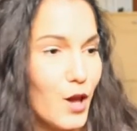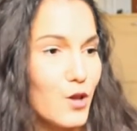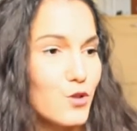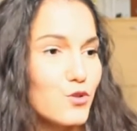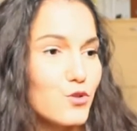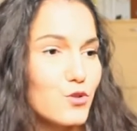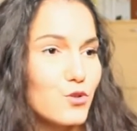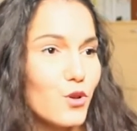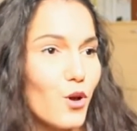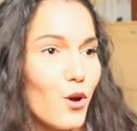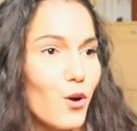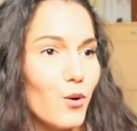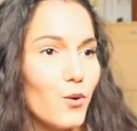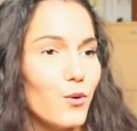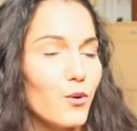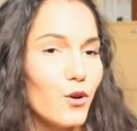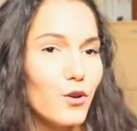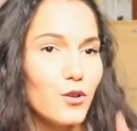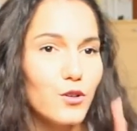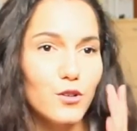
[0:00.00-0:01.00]

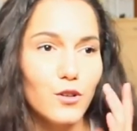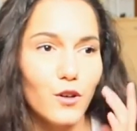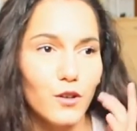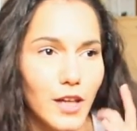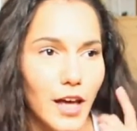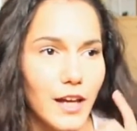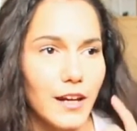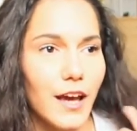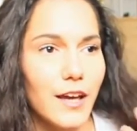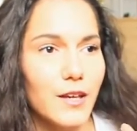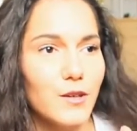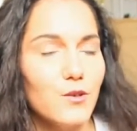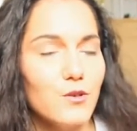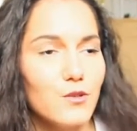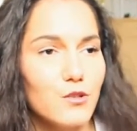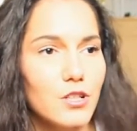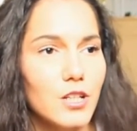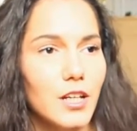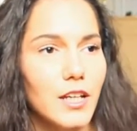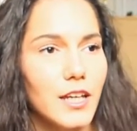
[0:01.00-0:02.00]
So you know that I
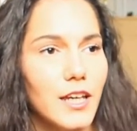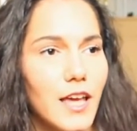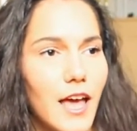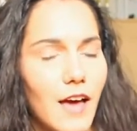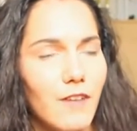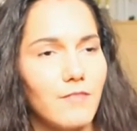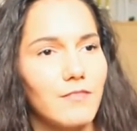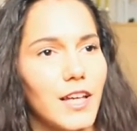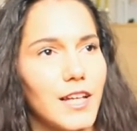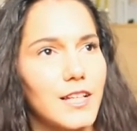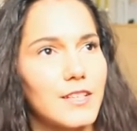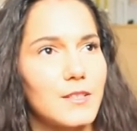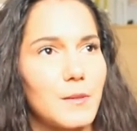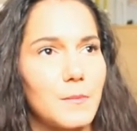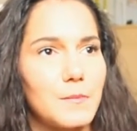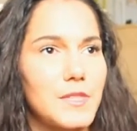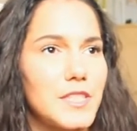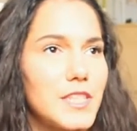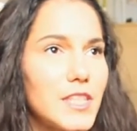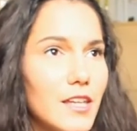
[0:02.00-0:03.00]
usually have like
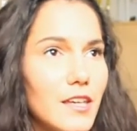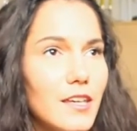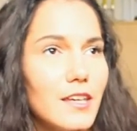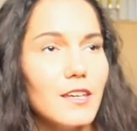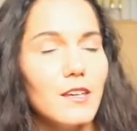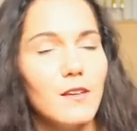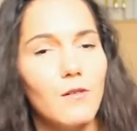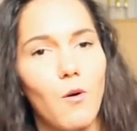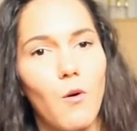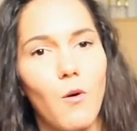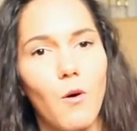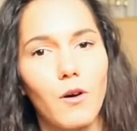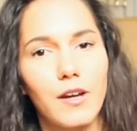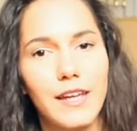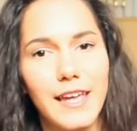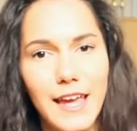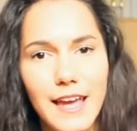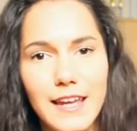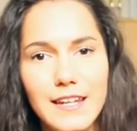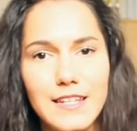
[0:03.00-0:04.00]
some tea or
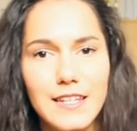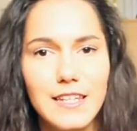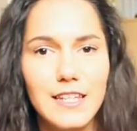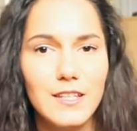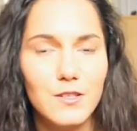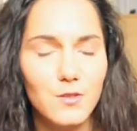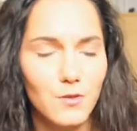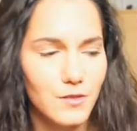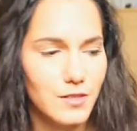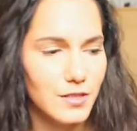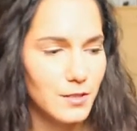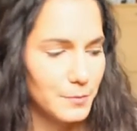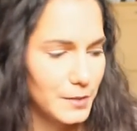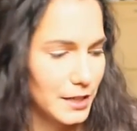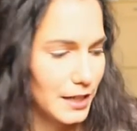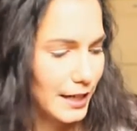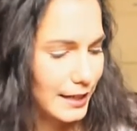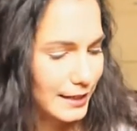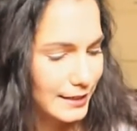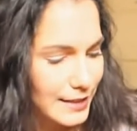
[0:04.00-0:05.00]
candies or
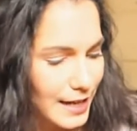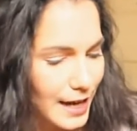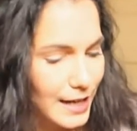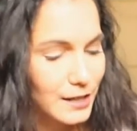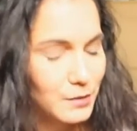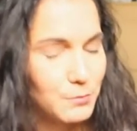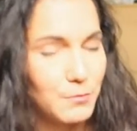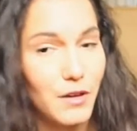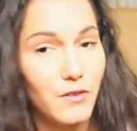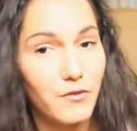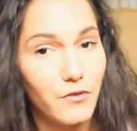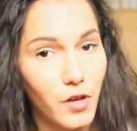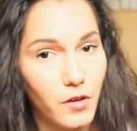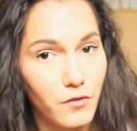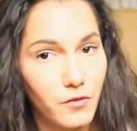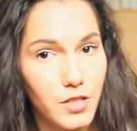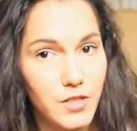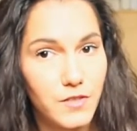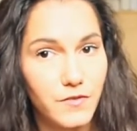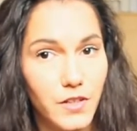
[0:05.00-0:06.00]
something like that in my
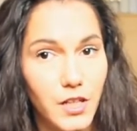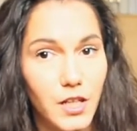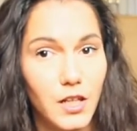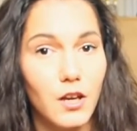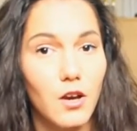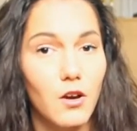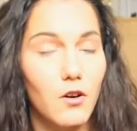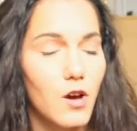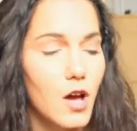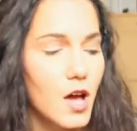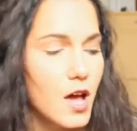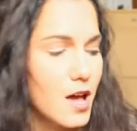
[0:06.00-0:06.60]
favorites video.